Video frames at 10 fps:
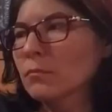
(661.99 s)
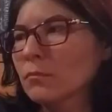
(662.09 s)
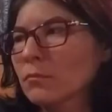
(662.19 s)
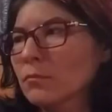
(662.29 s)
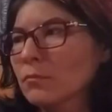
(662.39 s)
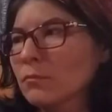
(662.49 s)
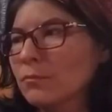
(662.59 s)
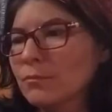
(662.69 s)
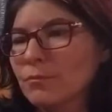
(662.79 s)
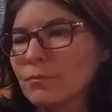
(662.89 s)

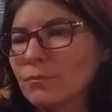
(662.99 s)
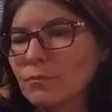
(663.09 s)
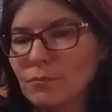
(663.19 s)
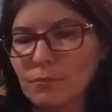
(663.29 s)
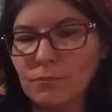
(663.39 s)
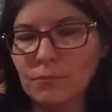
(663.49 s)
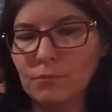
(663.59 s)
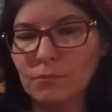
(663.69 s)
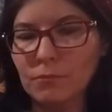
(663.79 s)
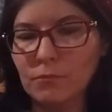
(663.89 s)

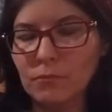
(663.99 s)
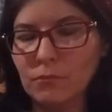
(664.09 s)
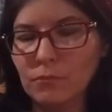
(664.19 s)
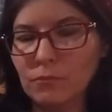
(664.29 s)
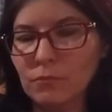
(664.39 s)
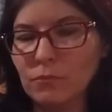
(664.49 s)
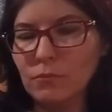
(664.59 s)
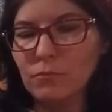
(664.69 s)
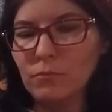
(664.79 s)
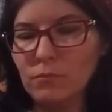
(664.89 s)

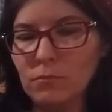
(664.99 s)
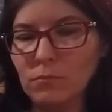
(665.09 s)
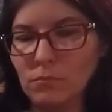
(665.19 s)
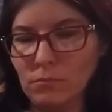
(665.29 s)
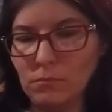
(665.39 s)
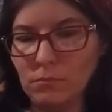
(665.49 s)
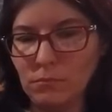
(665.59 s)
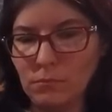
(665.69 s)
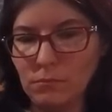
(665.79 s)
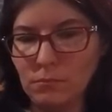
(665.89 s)

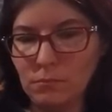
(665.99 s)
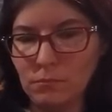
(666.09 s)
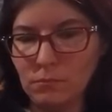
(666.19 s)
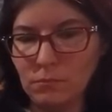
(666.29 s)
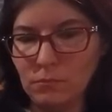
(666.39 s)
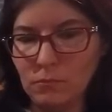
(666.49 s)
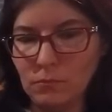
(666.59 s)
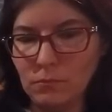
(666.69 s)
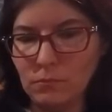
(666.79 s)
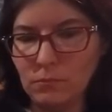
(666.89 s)

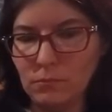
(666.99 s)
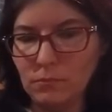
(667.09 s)
[no speech]